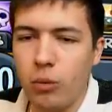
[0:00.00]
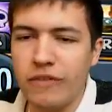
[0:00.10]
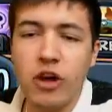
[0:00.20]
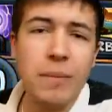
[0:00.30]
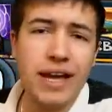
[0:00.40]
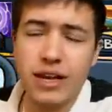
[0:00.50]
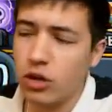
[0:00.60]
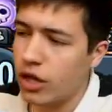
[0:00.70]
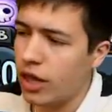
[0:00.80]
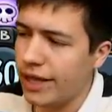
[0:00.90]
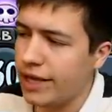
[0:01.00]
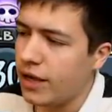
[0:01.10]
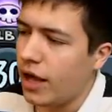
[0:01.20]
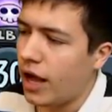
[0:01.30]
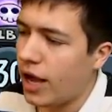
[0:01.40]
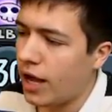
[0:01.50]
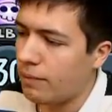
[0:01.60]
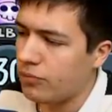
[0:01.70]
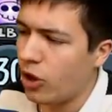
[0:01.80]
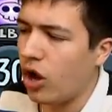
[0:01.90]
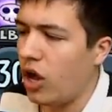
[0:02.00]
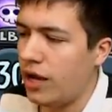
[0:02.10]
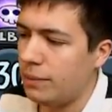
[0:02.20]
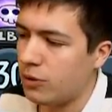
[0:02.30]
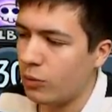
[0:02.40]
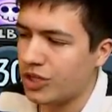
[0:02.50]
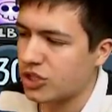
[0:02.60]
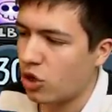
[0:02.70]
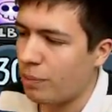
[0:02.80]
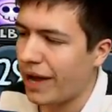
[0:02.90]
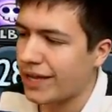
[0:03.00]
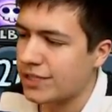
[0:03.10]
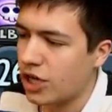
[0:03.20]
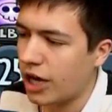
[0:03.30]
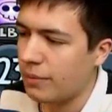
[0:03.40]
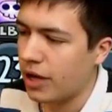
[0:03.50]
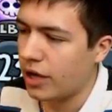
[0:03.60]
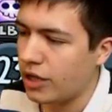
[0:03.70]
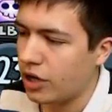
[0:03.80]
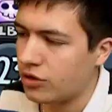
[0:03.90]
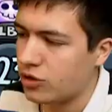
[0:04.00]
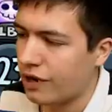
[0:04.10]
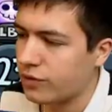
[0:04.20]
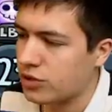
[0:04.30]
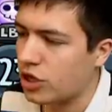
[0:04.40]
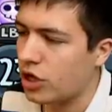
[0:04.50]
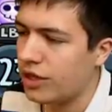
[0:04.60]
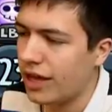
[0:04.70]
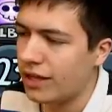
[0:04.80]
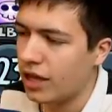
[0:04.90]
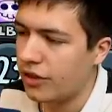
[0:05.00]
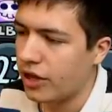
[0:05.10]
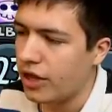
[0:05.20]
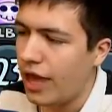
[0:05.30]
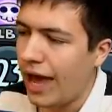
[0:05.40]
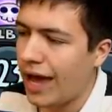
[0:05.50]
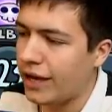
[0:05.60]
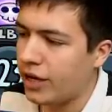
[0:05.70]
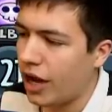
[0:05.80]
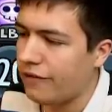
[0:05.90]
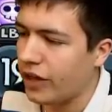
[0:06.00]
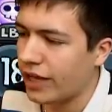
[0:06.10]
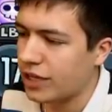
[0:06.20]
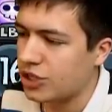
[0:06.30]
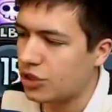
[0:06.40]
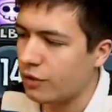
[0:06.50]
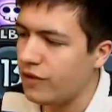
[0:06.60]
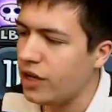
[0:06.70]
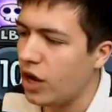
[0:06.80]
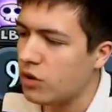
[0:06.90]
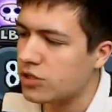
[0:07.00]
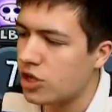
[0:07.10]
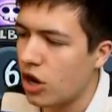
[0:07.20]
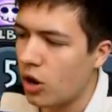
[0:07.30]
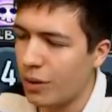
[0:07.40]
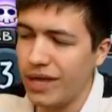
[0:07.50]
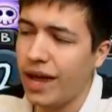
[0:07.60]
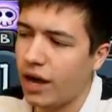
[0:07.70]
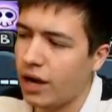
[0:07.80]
We've come back a little early, not early, but we just got back in time. You know, the traffic was good, that and the other, and I felt like I should do a video, so yeah,